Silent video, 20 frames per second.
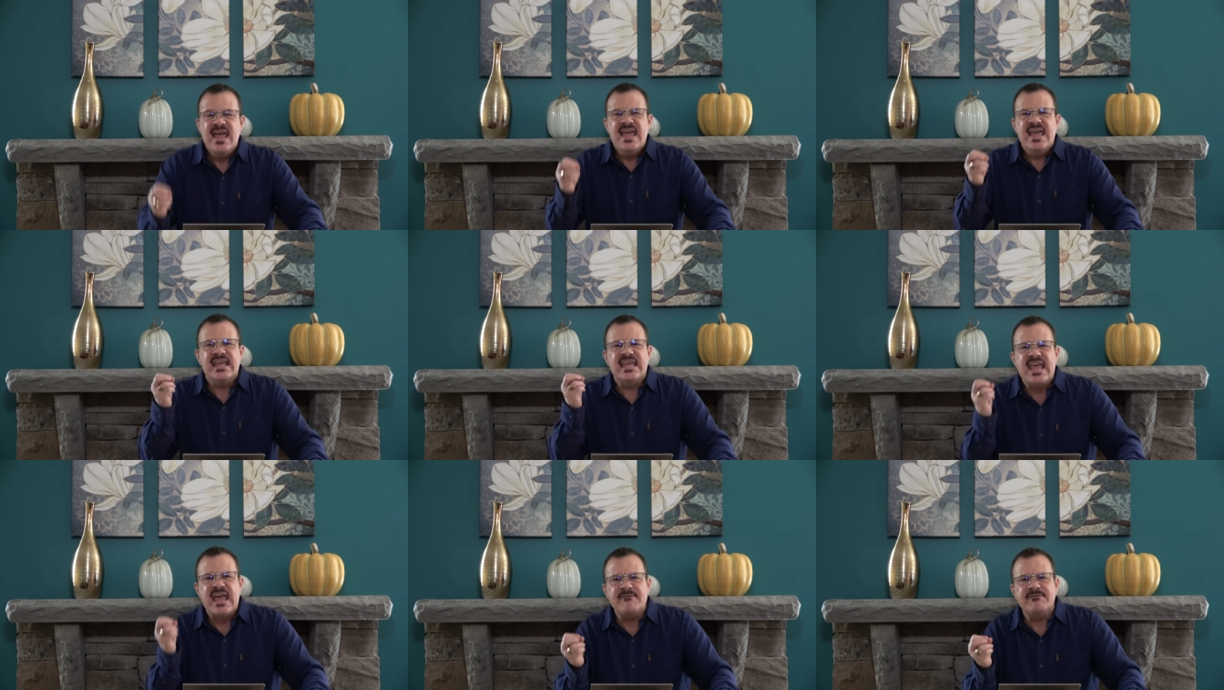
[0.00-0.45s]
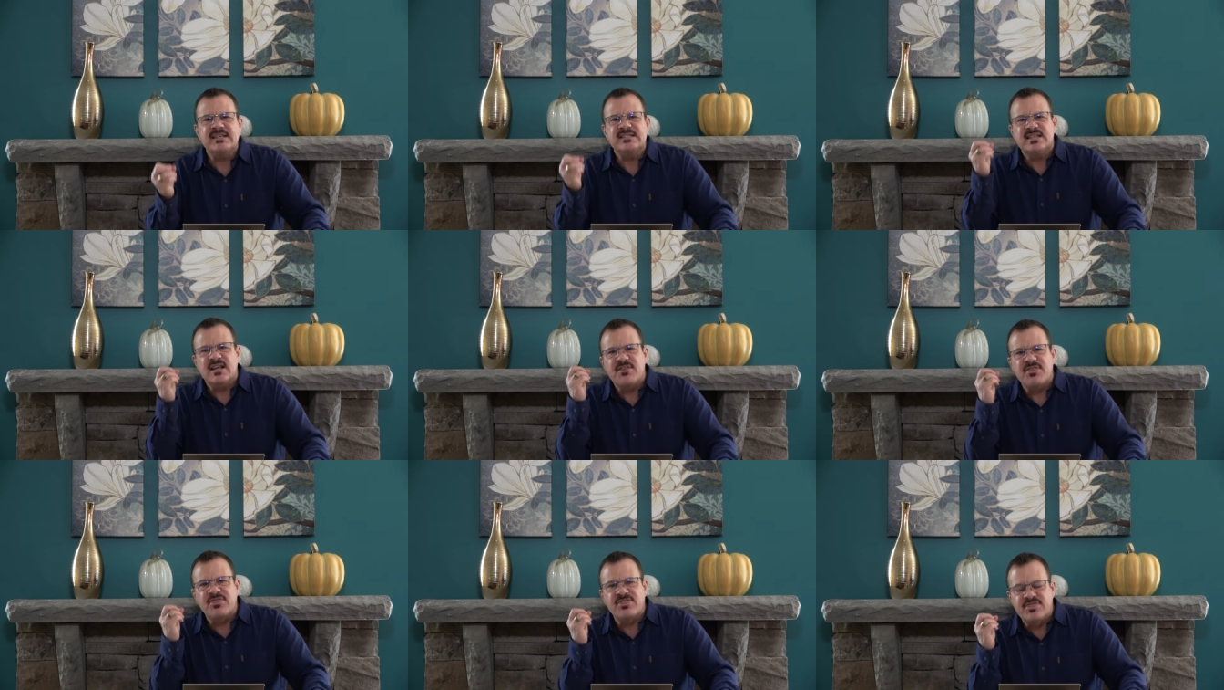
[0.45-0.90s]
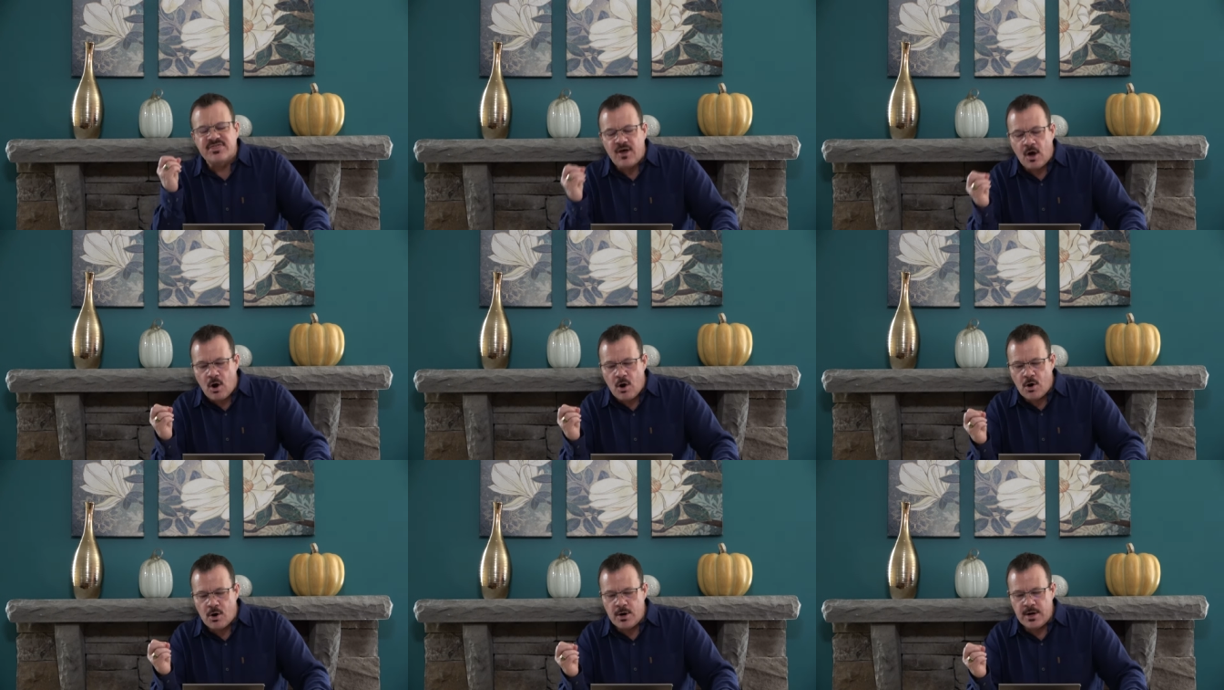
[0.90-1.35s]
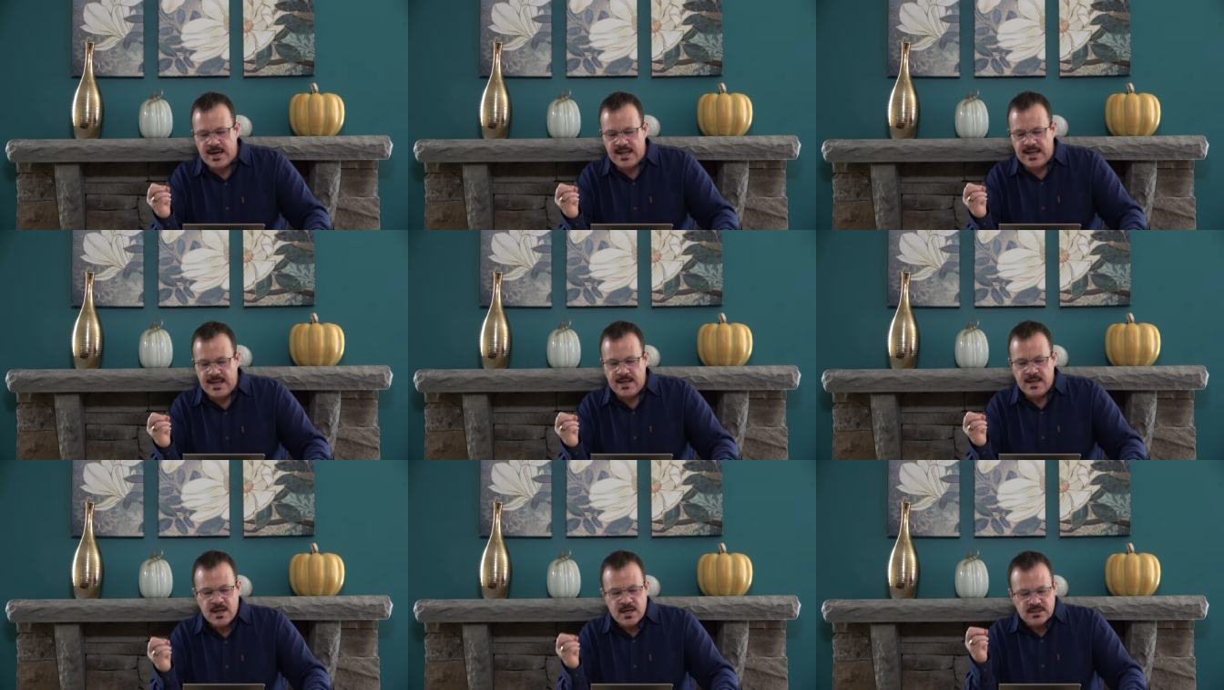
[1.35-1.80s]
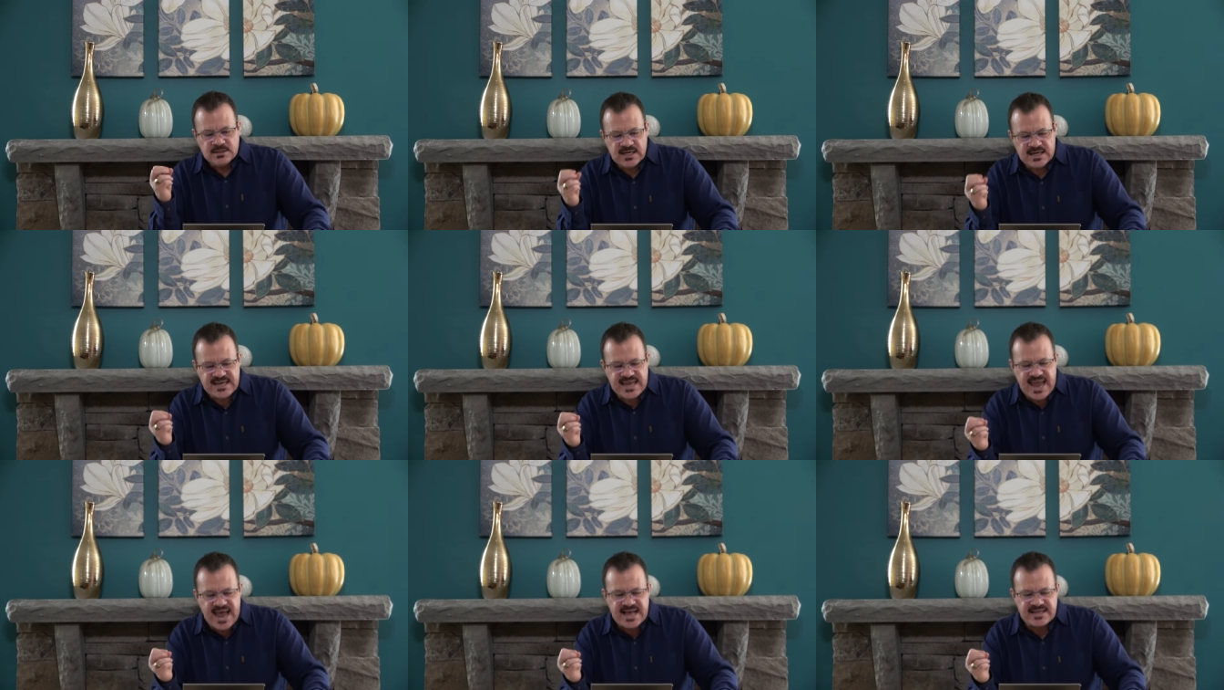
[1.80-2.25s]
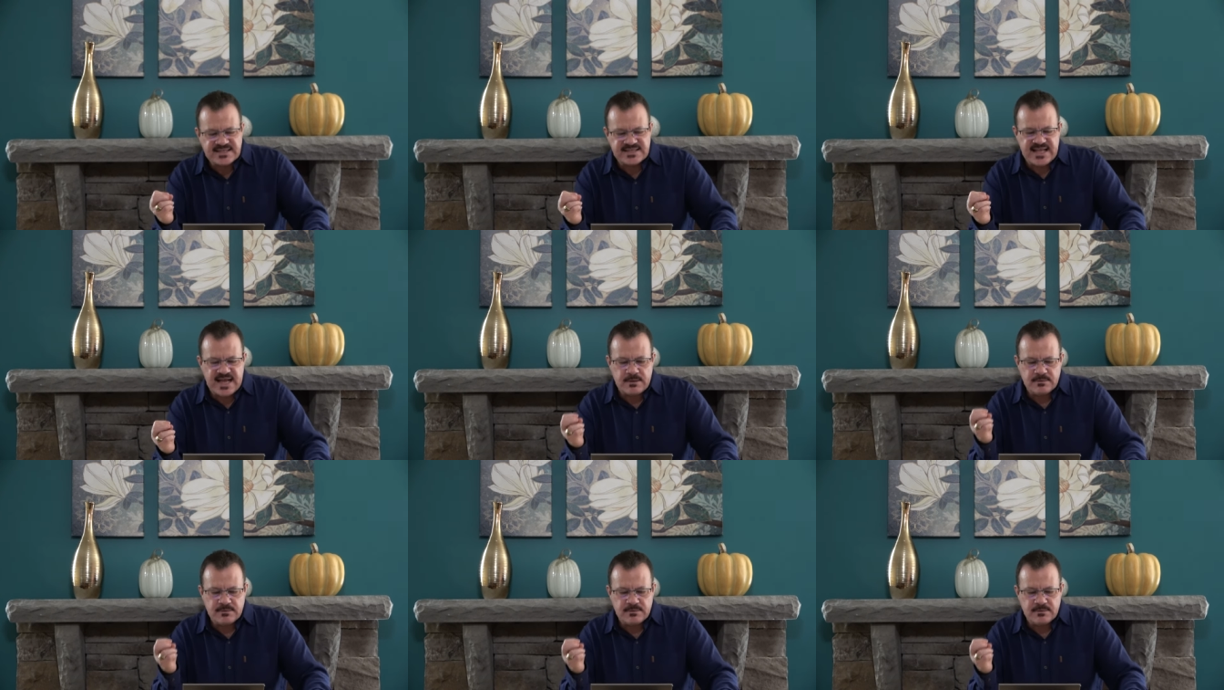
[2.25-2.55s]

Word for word: He gave us authority to cast